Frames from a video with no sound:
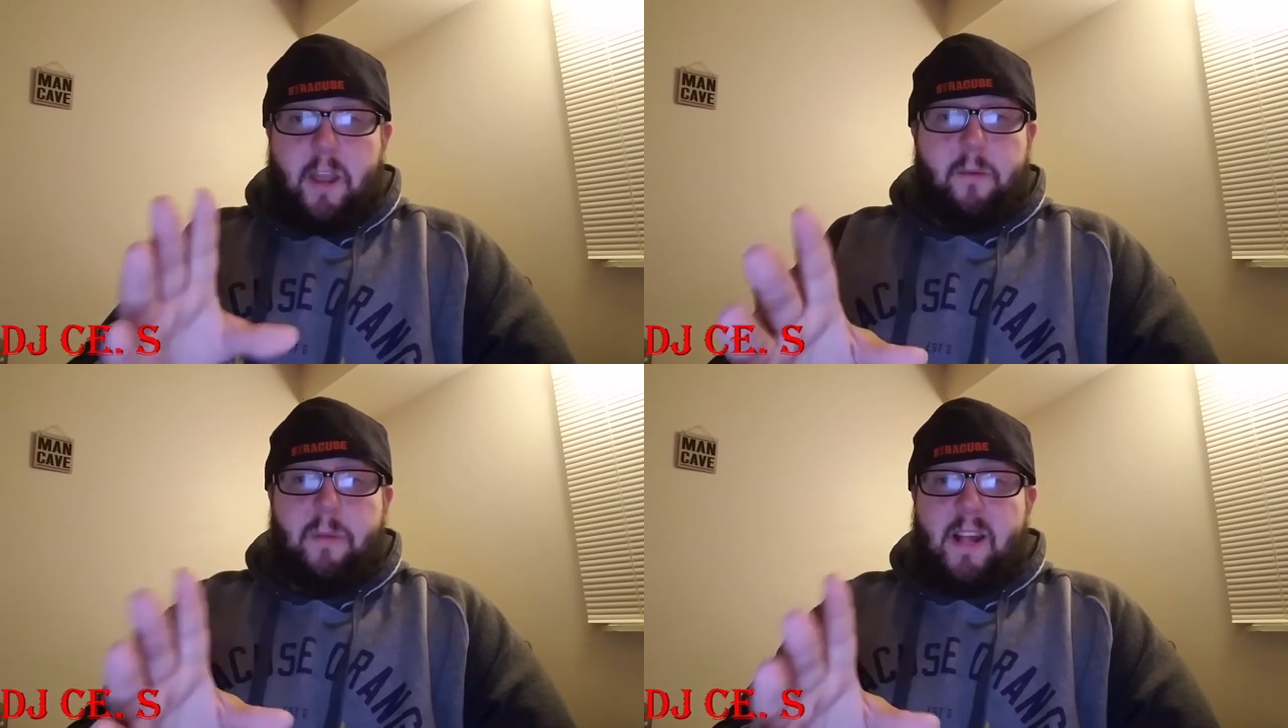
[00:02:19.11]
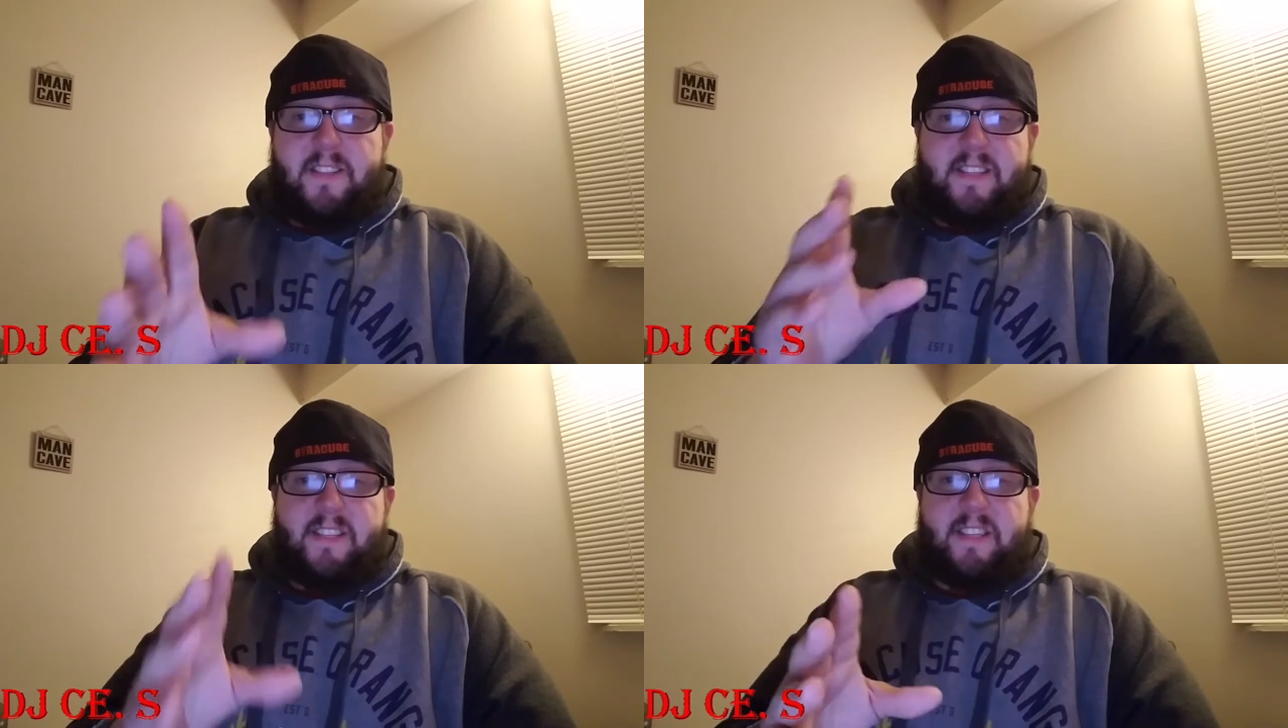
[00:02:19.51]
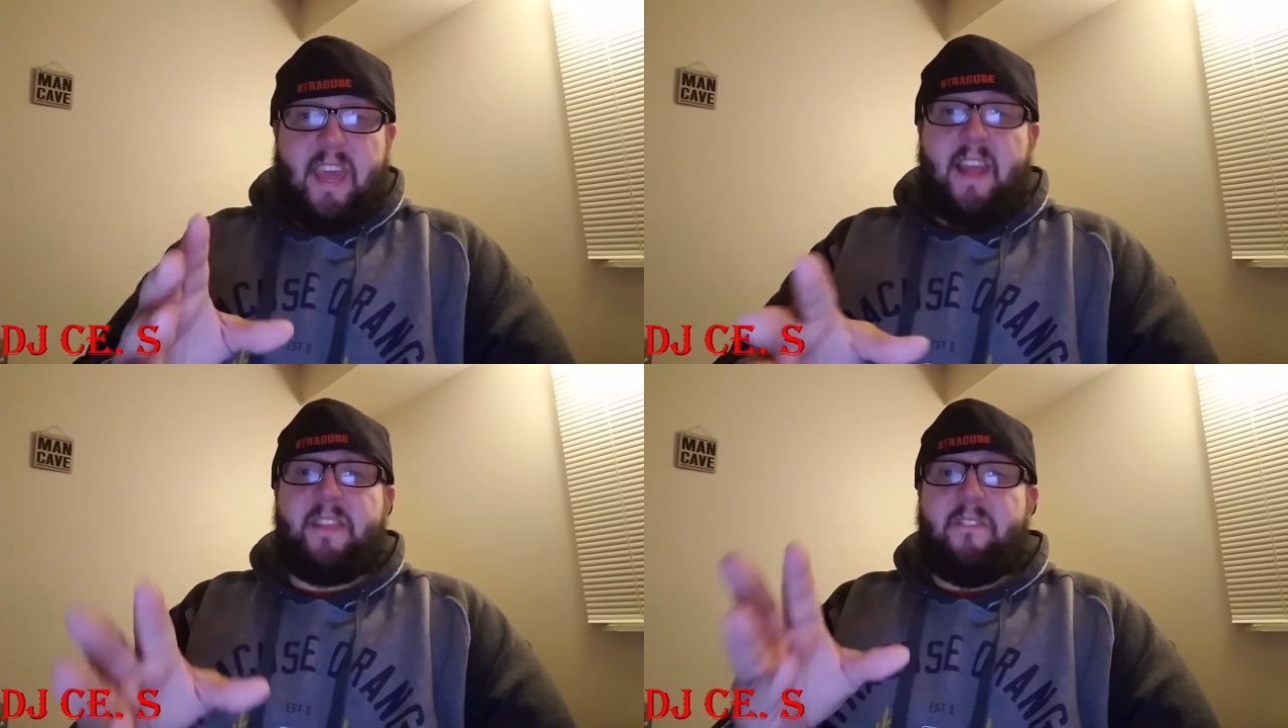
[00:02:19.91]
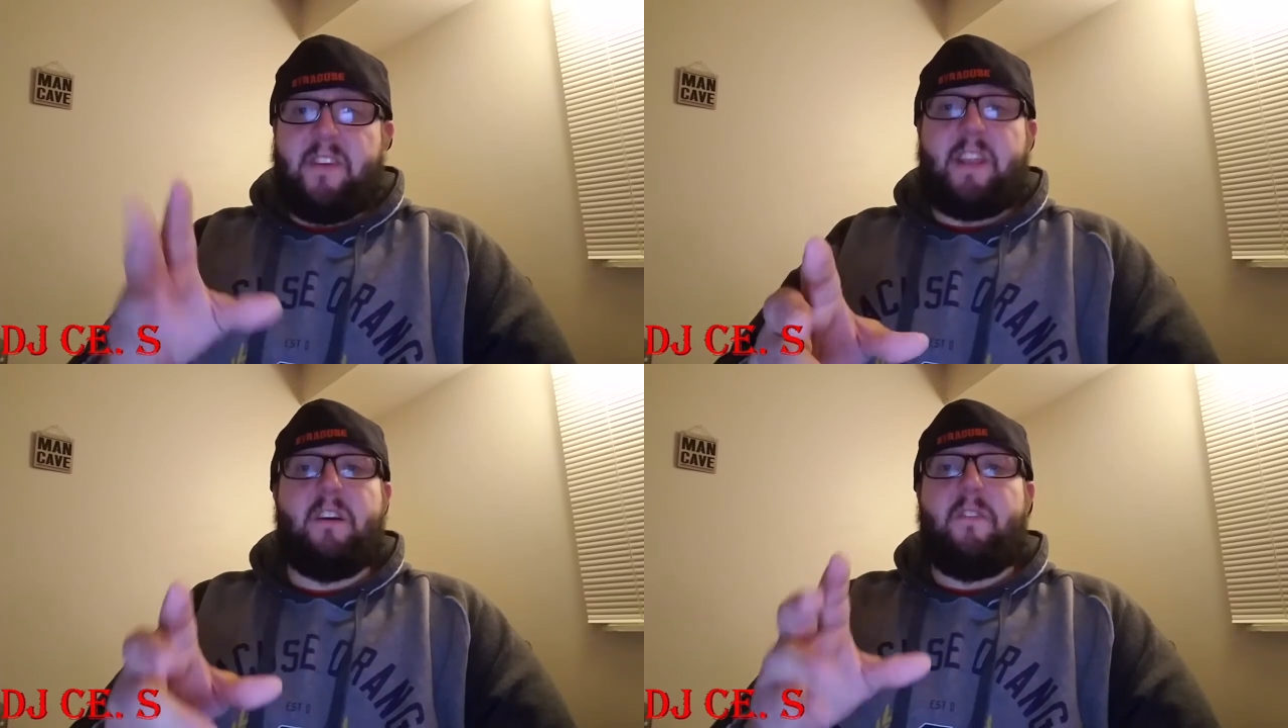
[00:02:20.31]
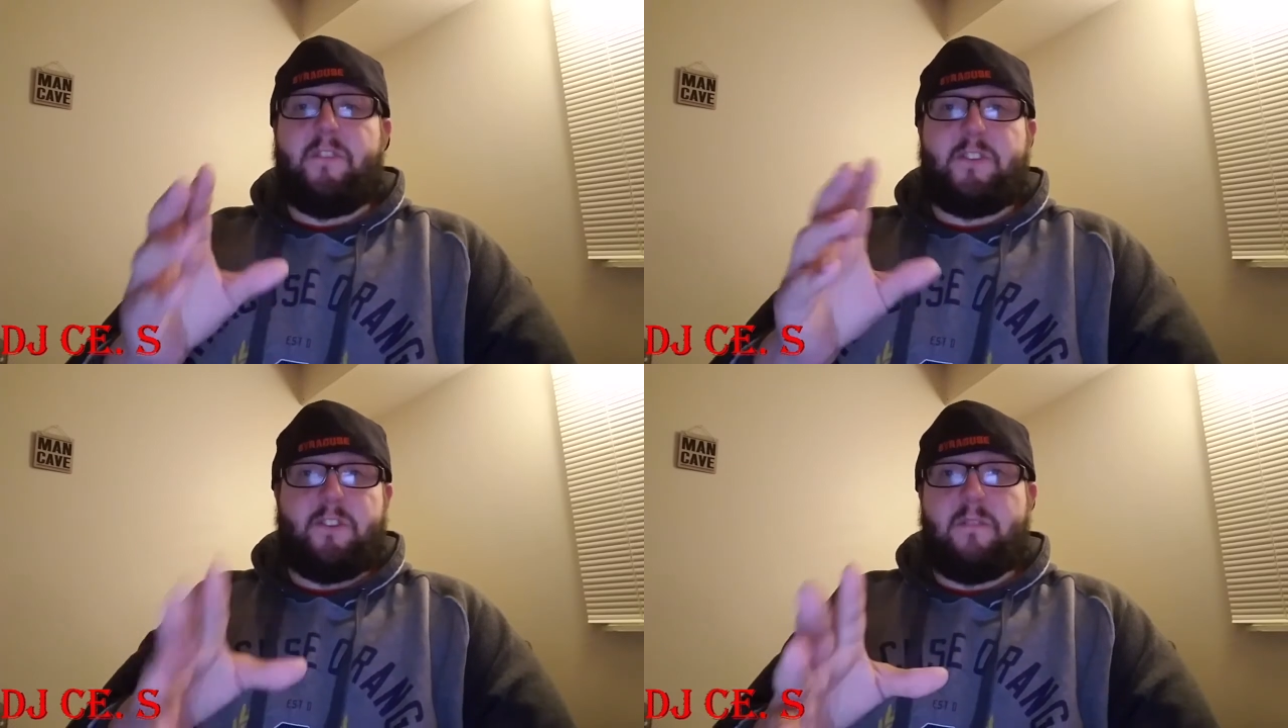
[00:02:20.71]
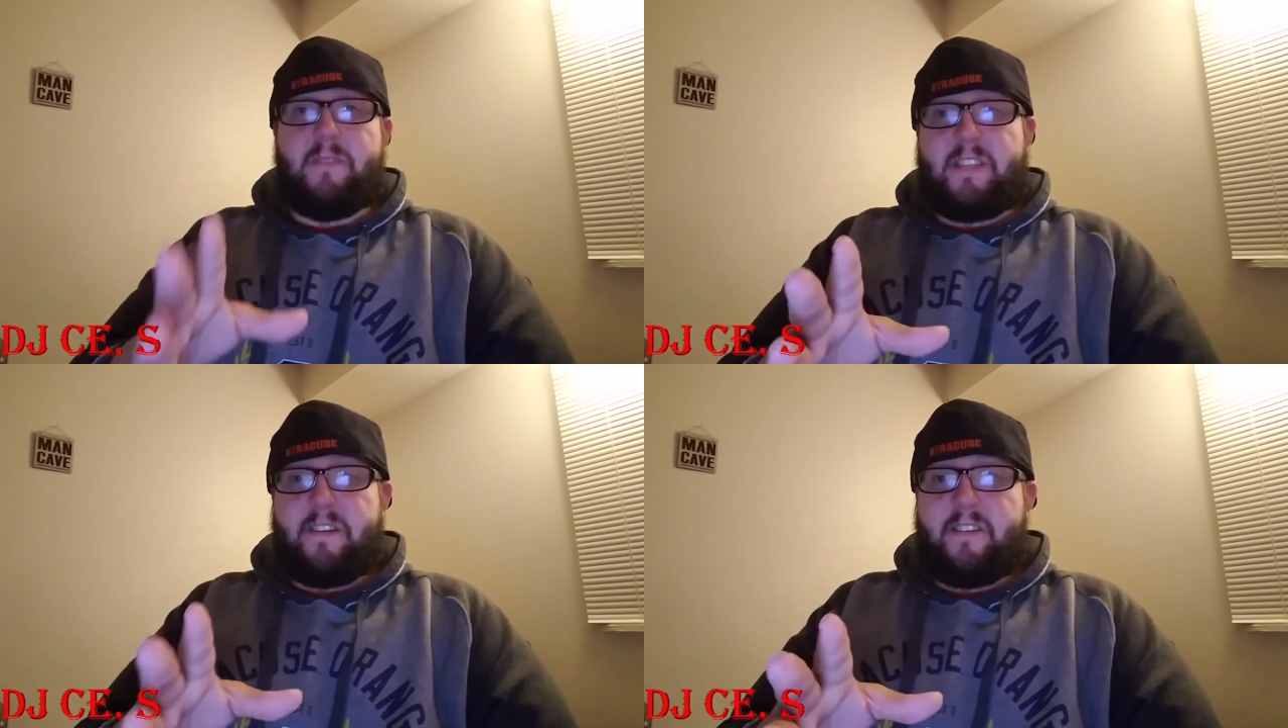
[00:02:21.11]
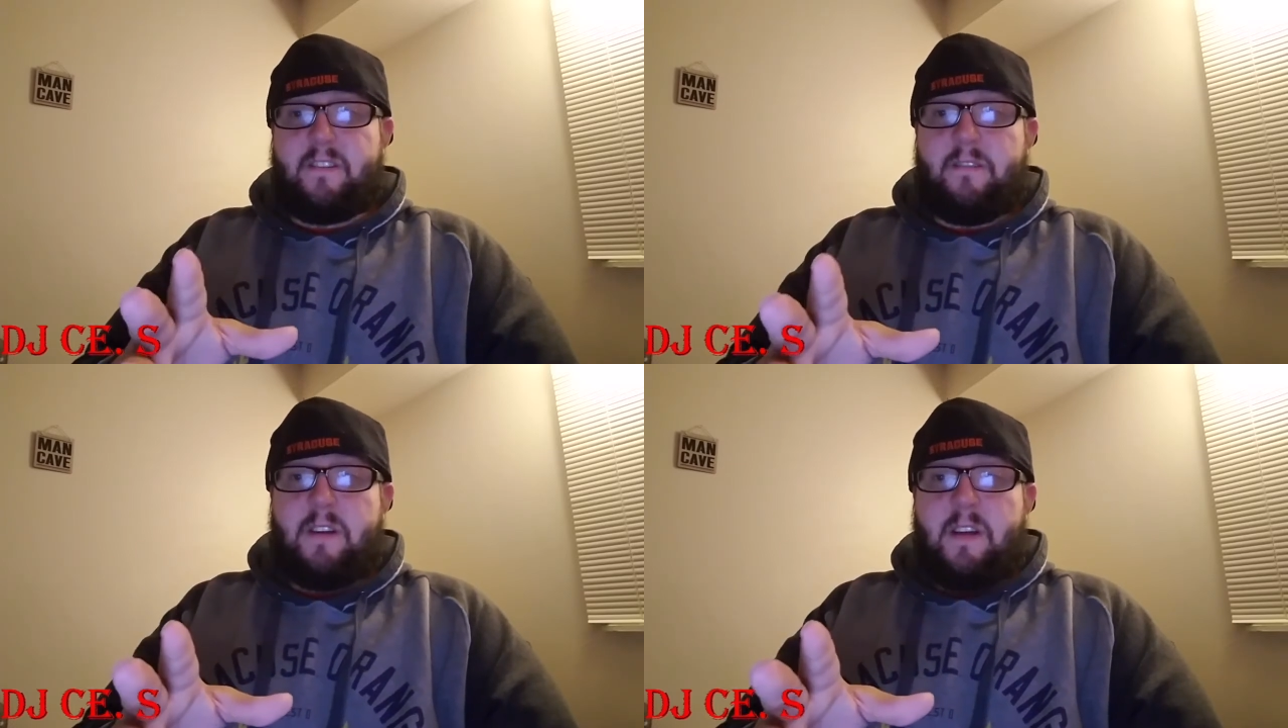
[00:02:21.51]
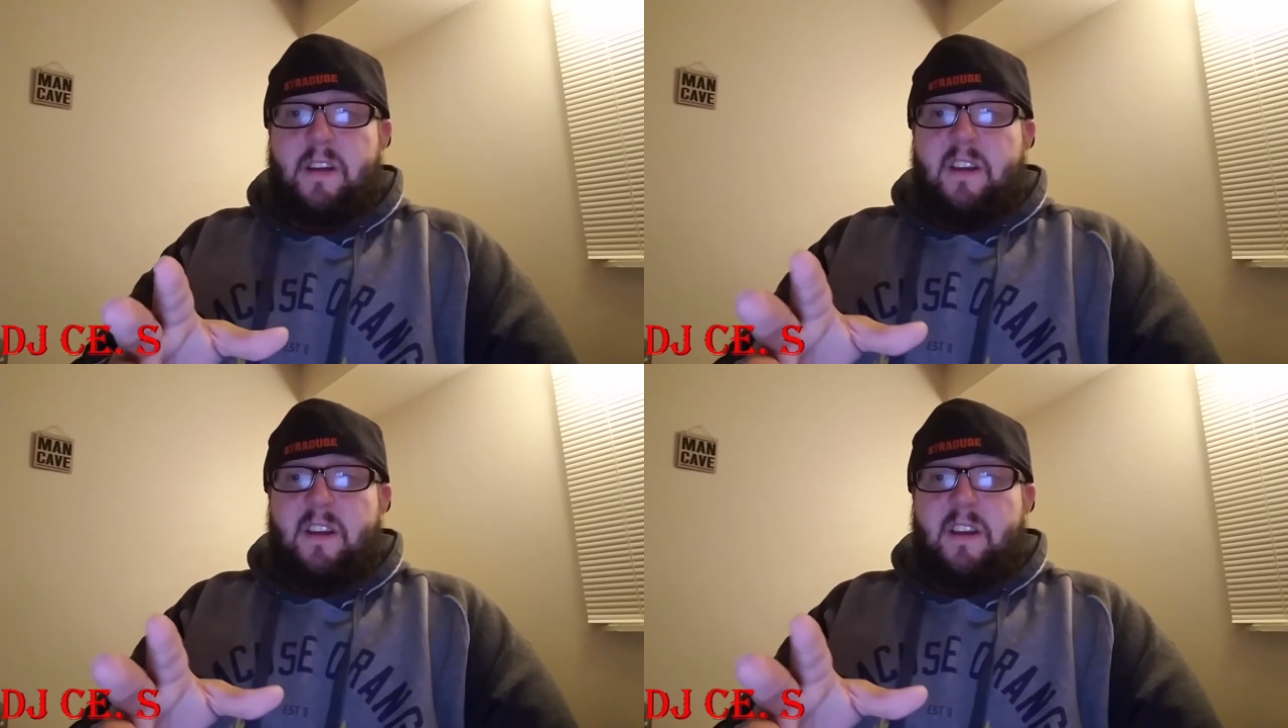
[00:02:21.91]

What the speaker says: the auto bots that scan the video for certain material,